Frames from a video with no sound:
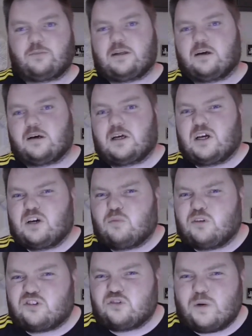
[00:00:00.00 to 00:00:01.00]
will be a
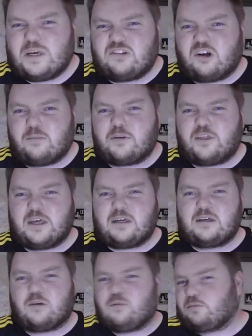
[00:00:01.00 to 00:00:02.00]
once a week type of
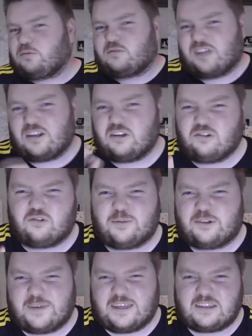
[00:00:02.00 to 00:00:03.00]
thing. I won't set it at a
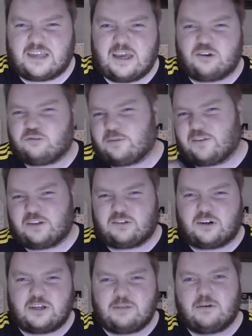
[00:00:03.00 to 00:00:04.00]
specific day or a specific
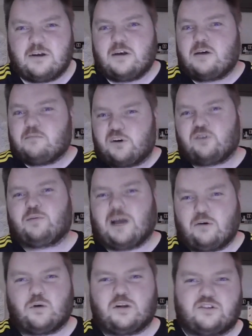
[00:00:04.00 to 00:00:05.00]
time, but it'll be
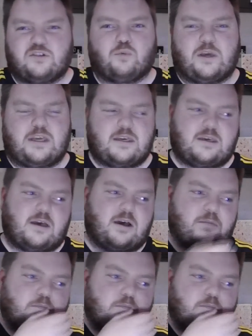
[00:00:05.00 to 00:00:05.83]
out once a week.